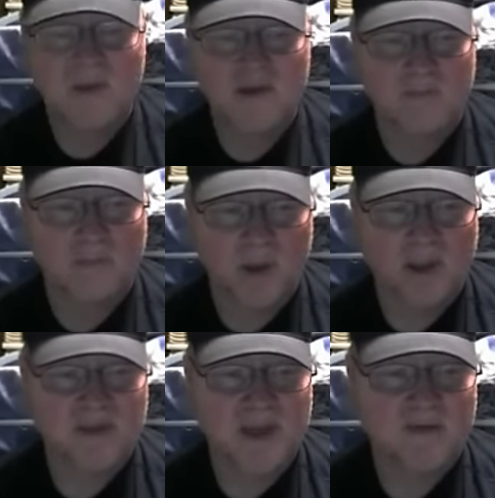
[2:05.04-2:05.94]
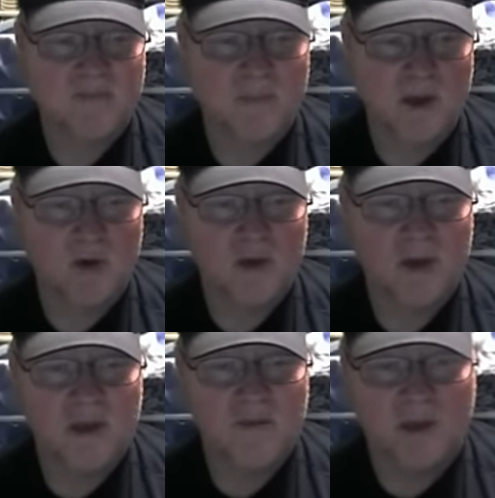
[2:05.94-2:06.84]
He's a billion times better
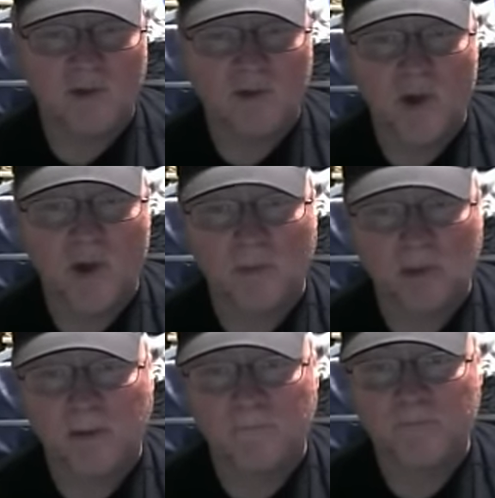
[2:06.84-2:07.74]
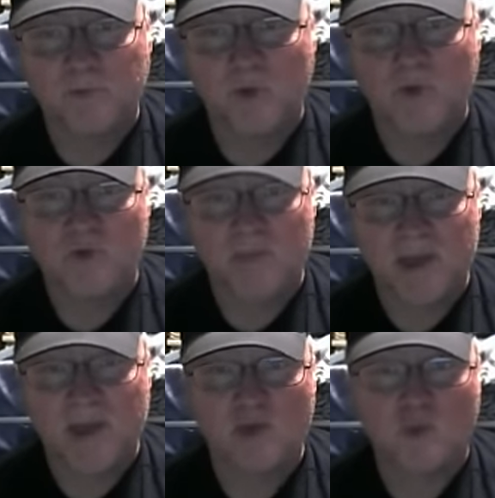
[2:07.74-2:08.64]
than Hillary Rodham Clinton, who to
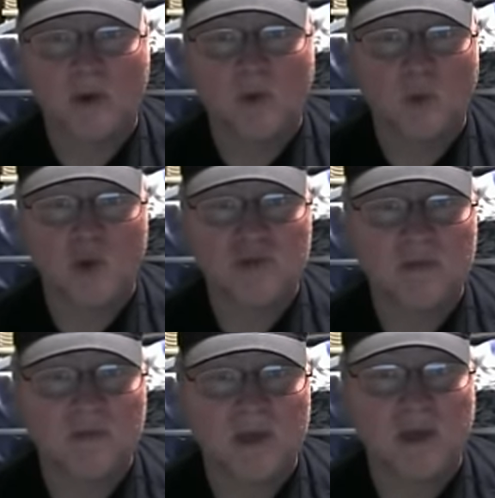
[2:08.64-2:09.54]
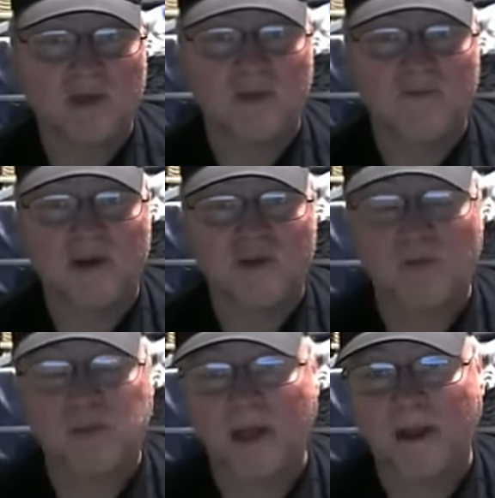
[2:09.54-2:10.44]
me is one of the worst human beings on the face of the
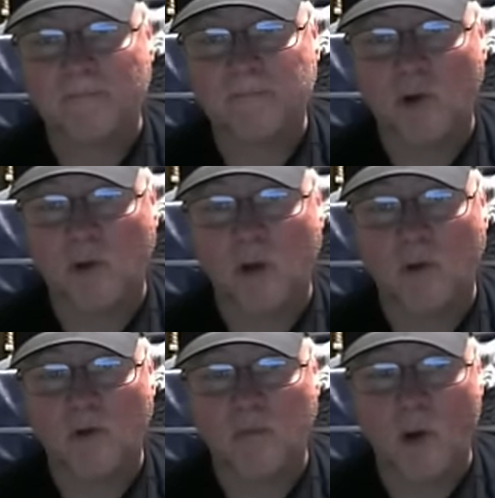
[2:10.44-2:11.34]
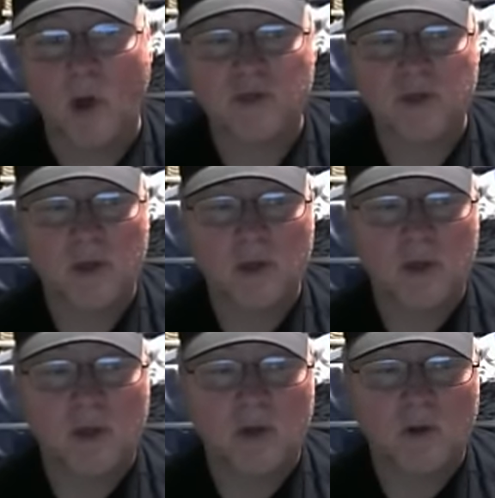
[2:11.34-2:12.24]
planet, along with her boss,
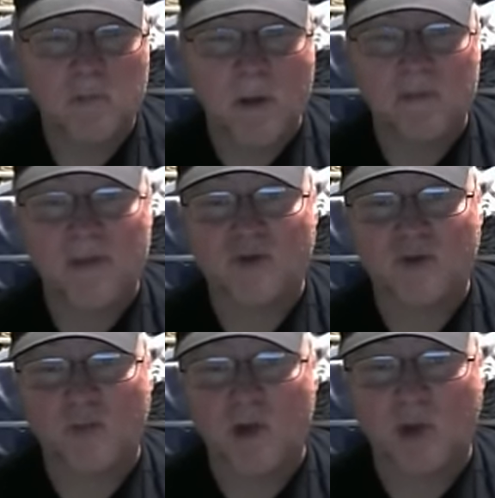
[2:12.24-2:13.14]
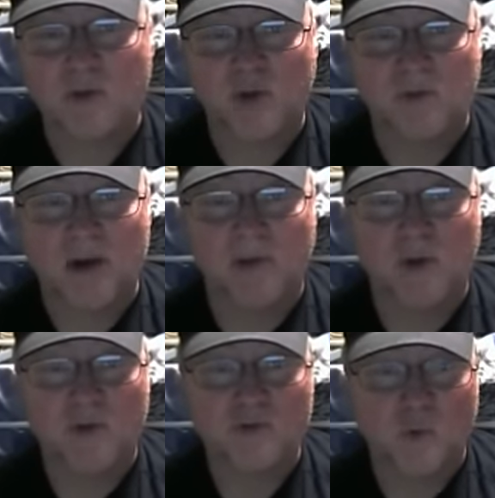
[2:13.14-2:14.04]
her puppet master, Barack Hussein Obama,
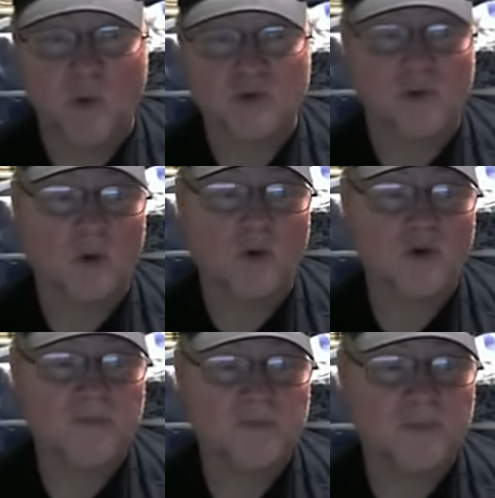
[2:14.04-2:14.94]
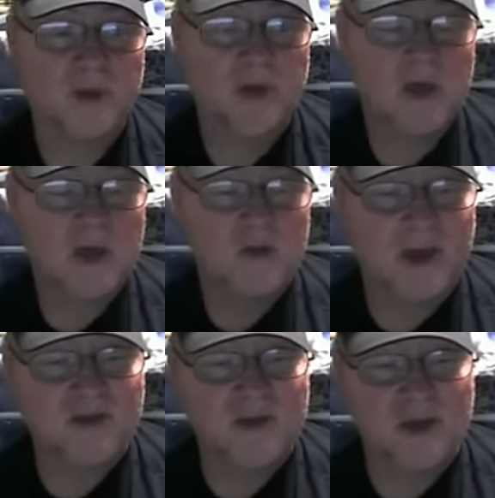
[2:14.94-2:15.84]
who's the worst of the worst. You
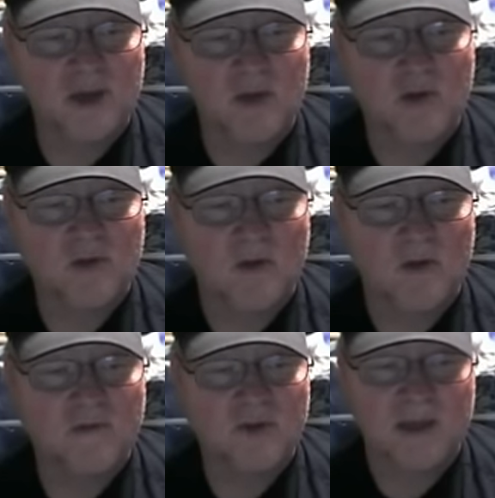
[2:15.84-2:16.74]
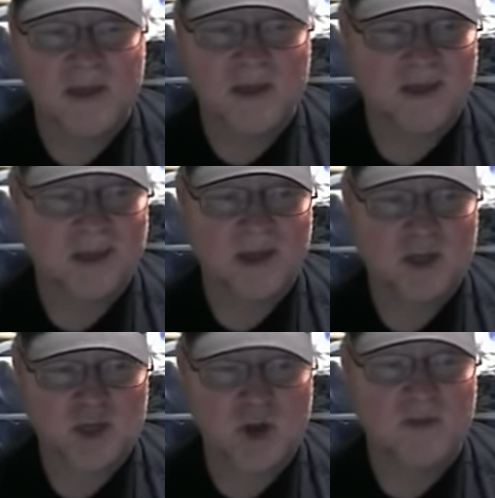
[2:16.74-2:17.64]
guys take care of yourselves. And, and, and again,
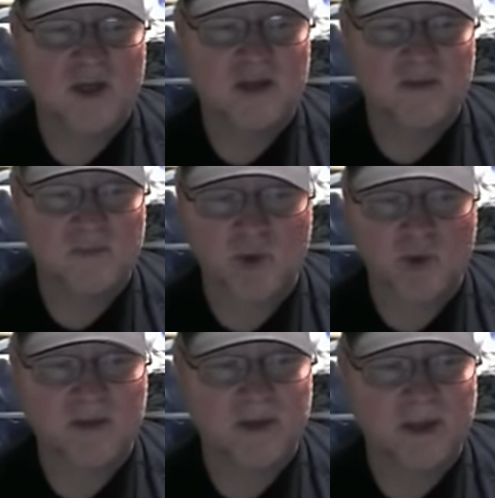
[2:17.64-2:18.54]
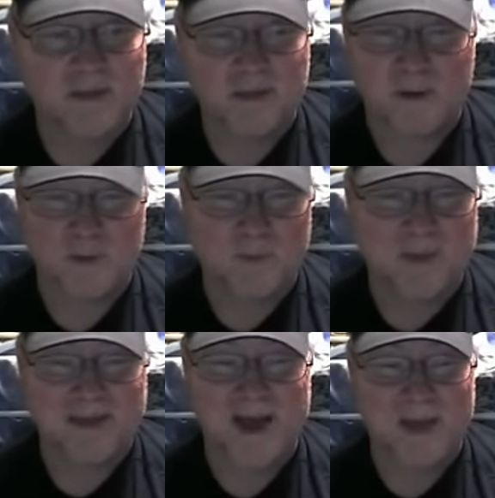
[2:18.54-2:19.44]
share this because I'm sure it's going to get censored
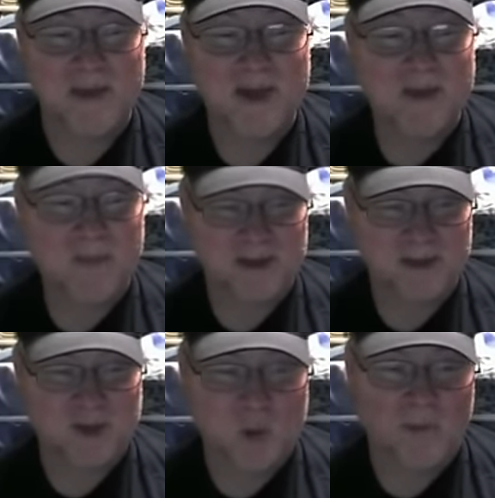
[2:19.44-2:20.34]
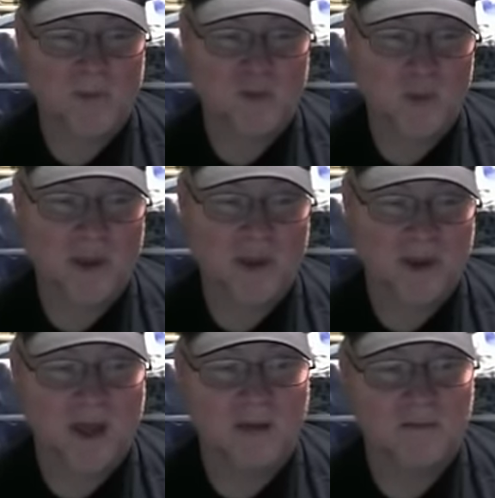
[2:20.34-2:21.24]
big time because they don't want this word
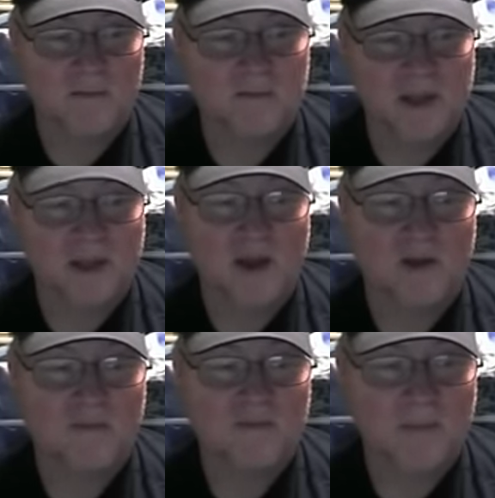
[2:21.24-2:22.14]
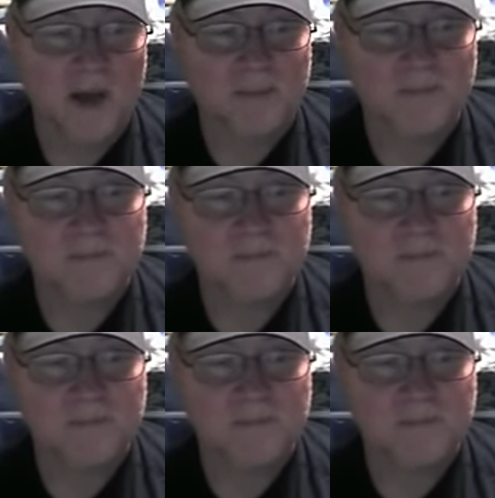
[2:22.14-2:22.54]
getting out. Take care. Bye.